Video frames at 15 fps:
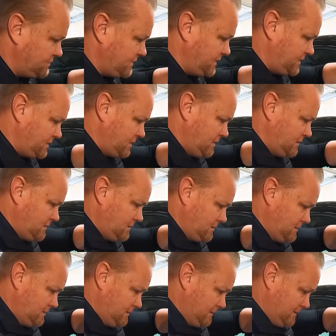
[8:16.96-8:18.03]
are in,
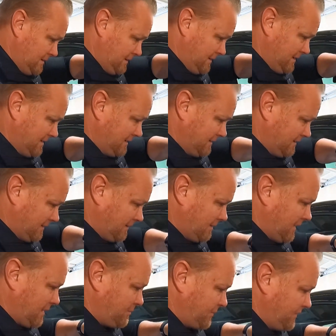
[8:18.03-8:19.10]

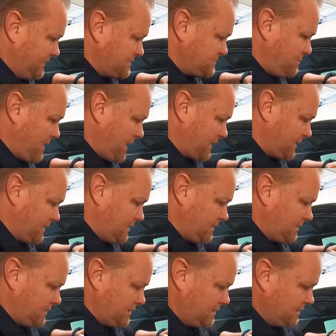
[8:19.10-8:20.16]
clamping this back
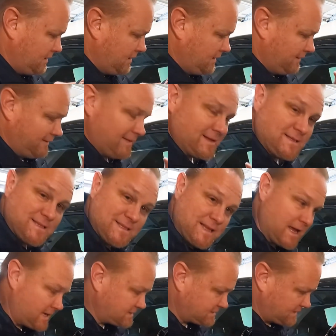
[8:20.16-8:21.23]
in. Let's
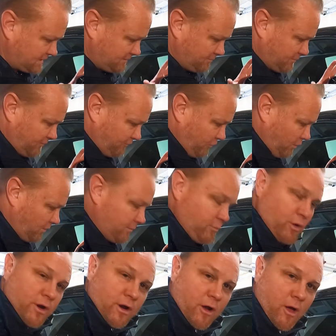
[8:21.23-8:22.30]
test it before we
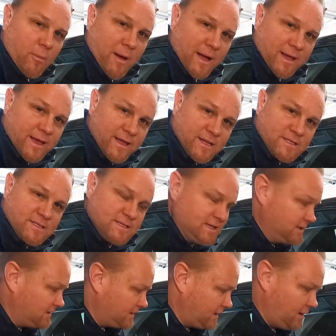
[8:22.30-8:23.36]
put it all back in and
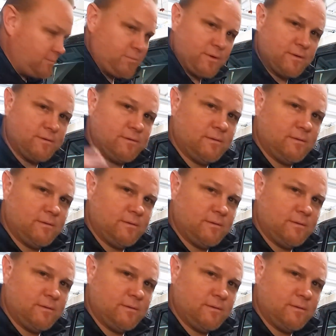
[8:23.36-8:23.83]
seal it up.